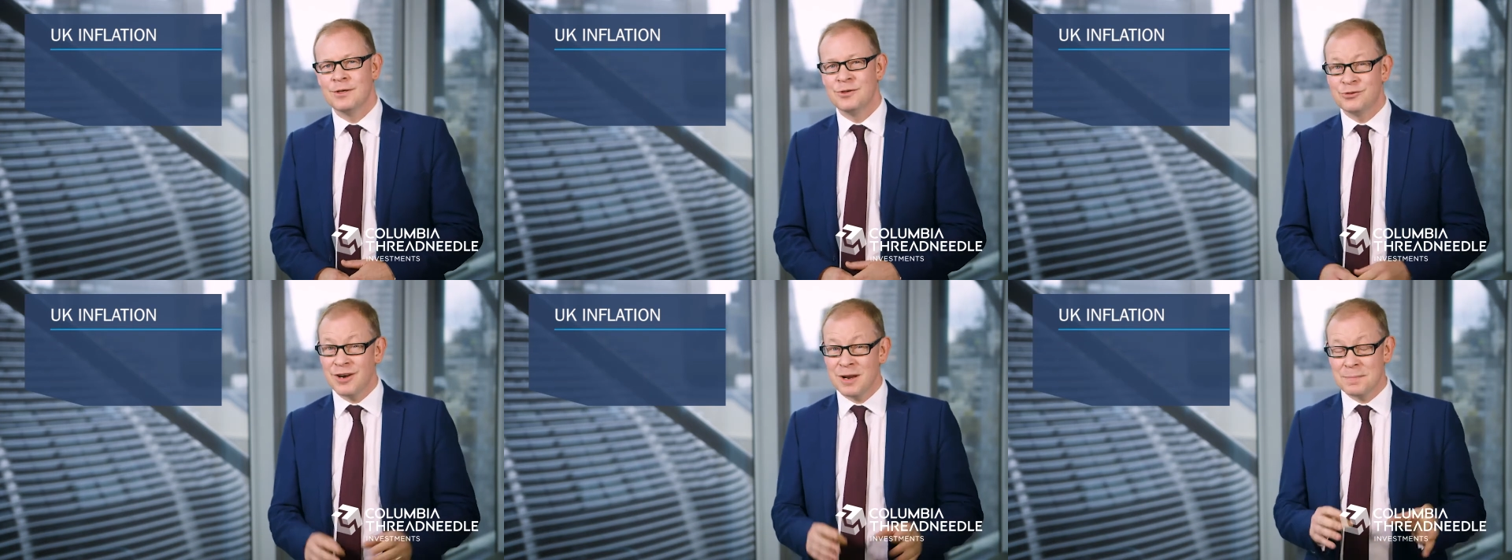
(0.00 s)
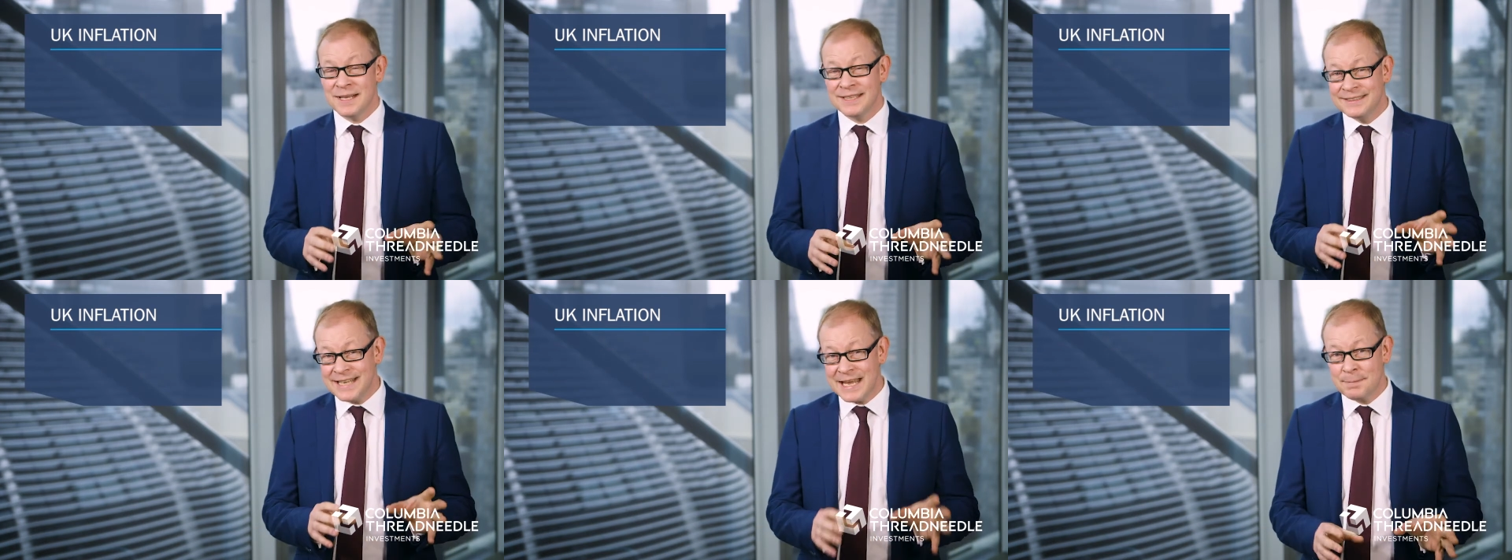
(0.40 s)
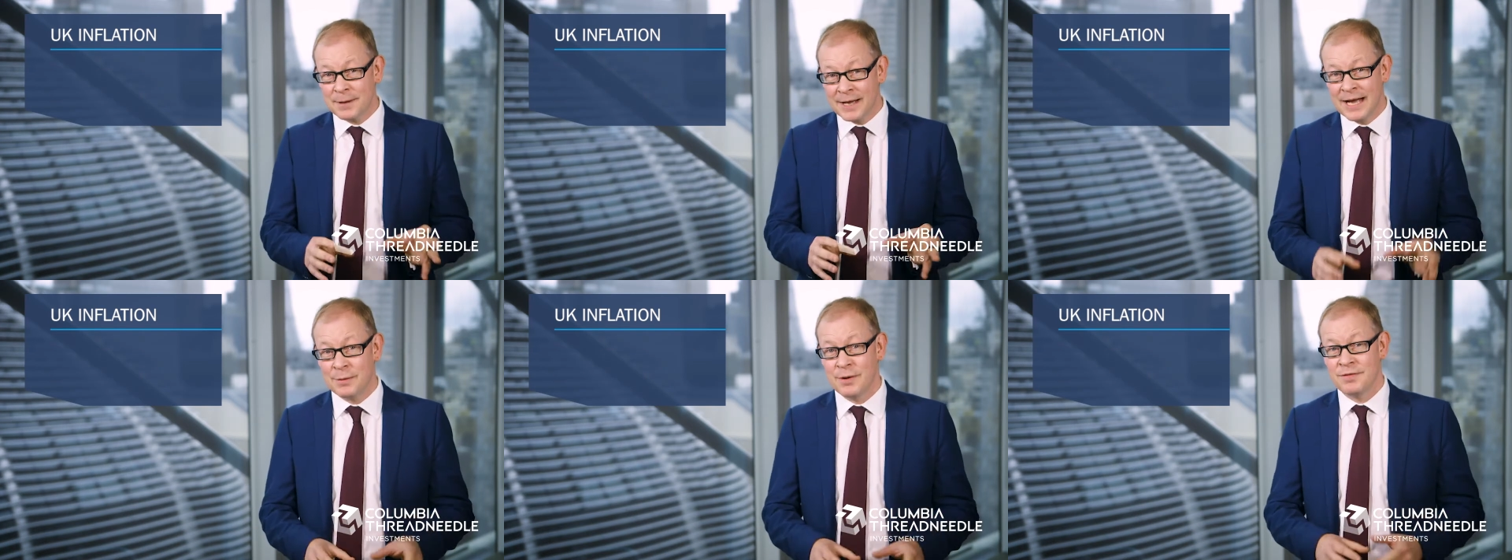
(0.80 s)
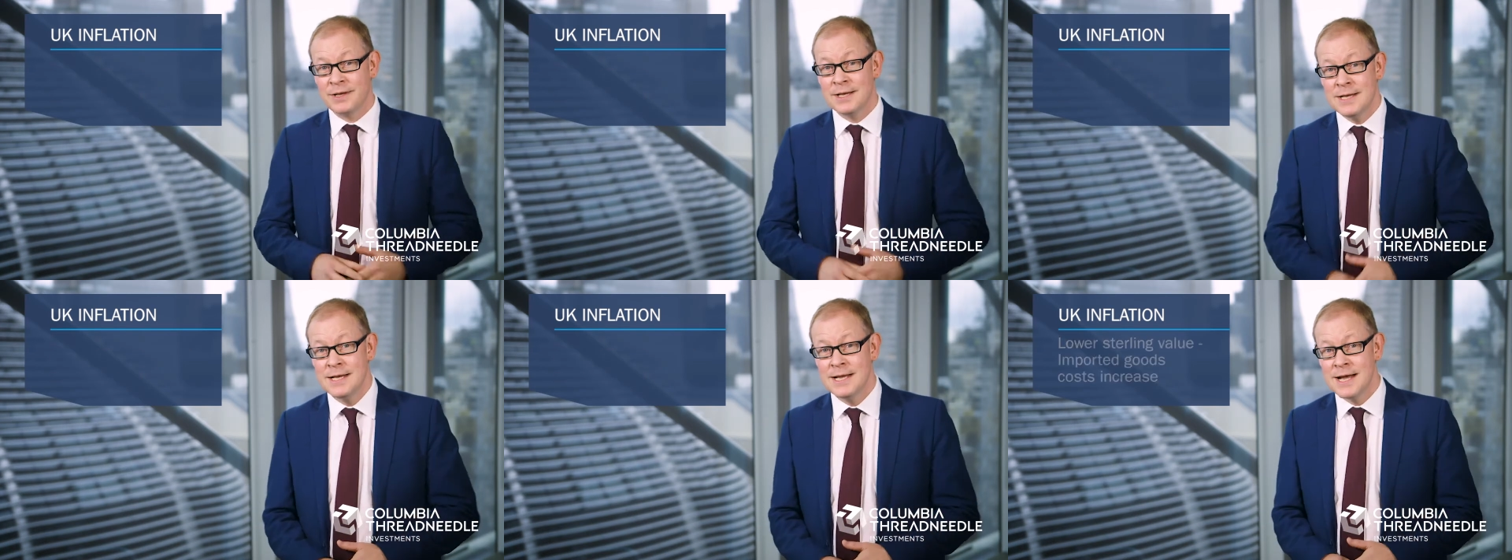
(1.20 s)
Drill a bit deeper,
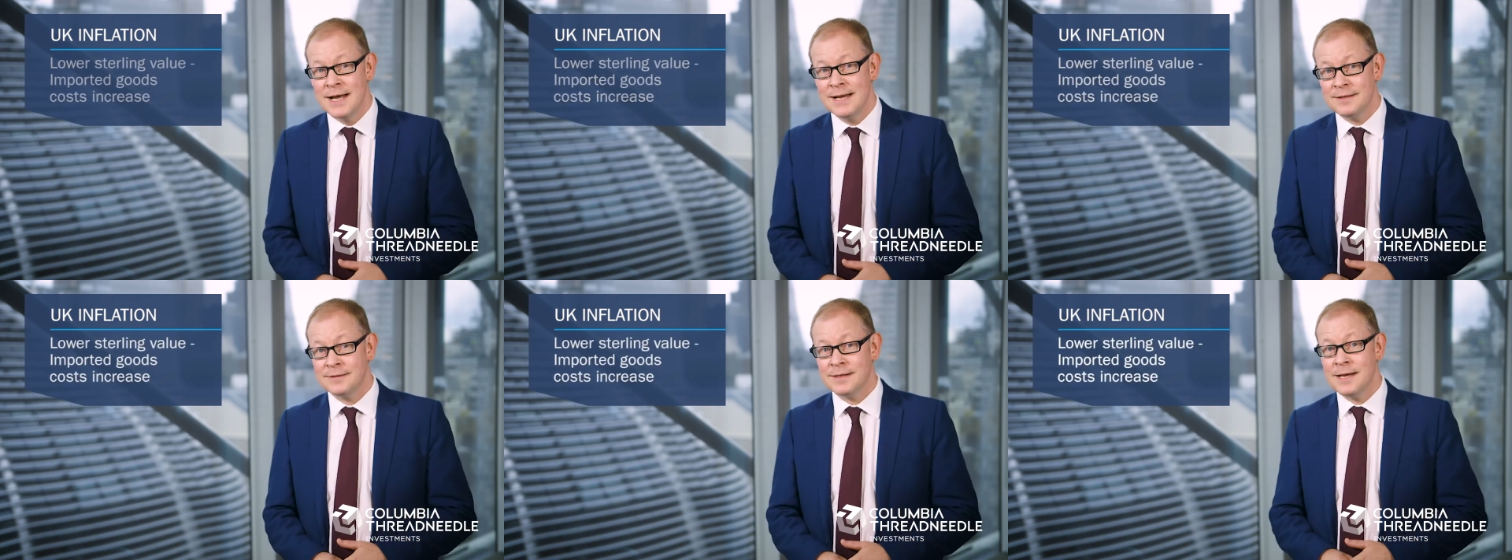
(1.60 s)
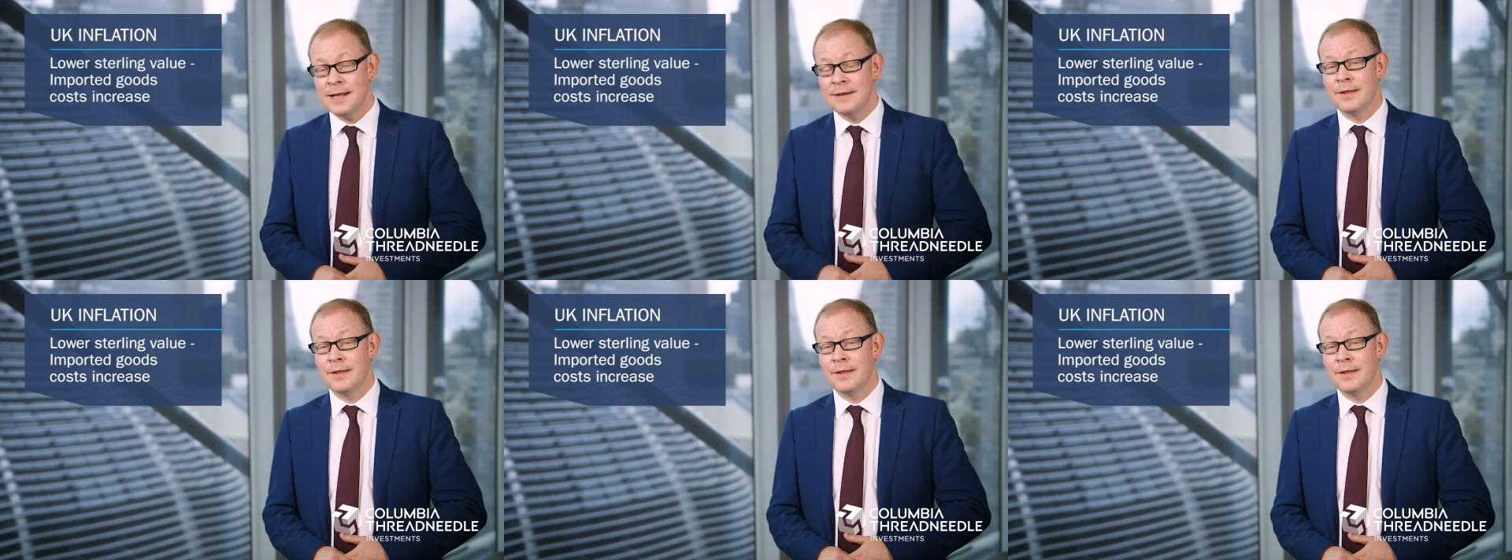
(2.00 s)
however, and it's clear